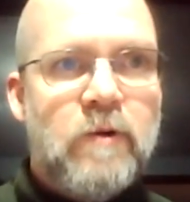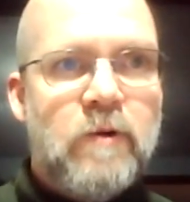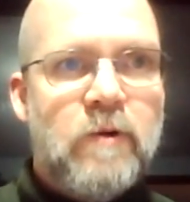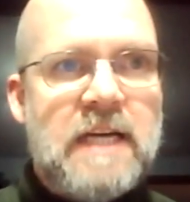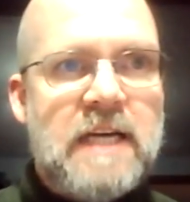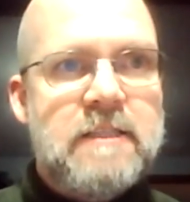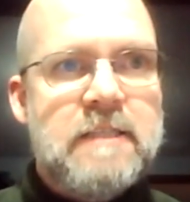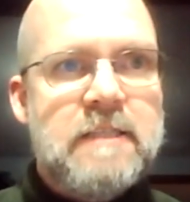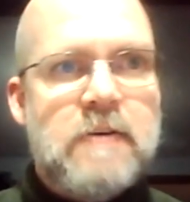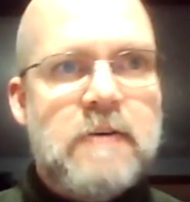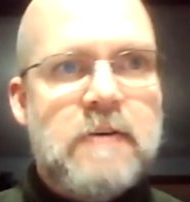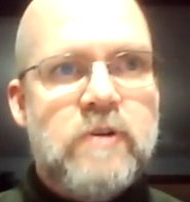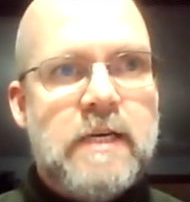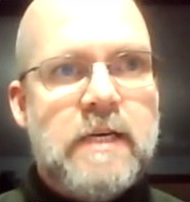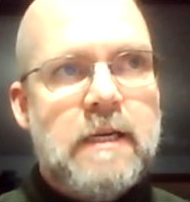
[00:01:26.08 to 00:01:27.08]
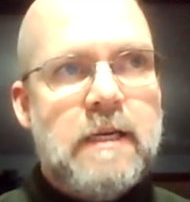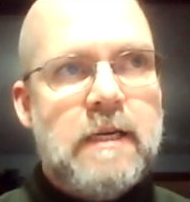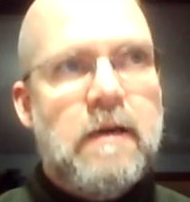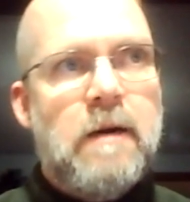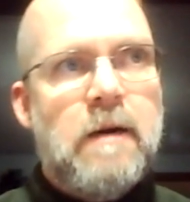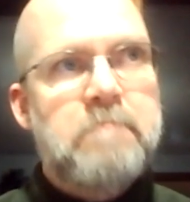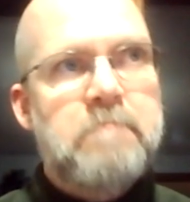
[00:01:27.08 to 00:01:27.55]
Wisconsin centric,
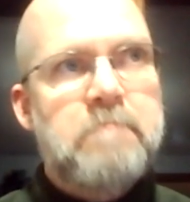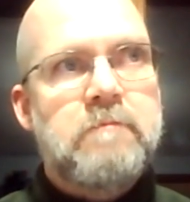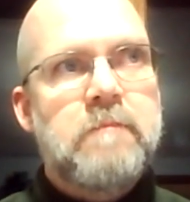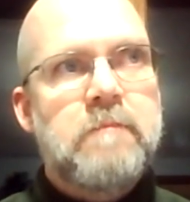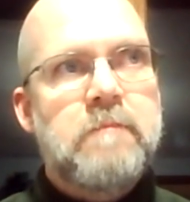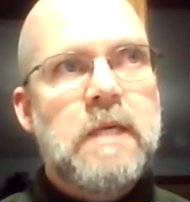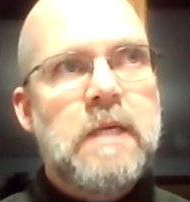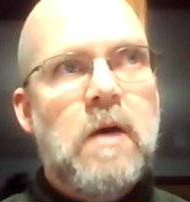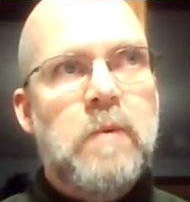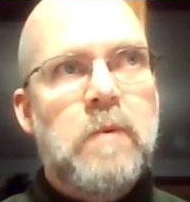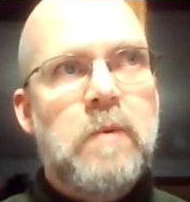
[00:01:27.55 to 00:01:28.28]
um, you know.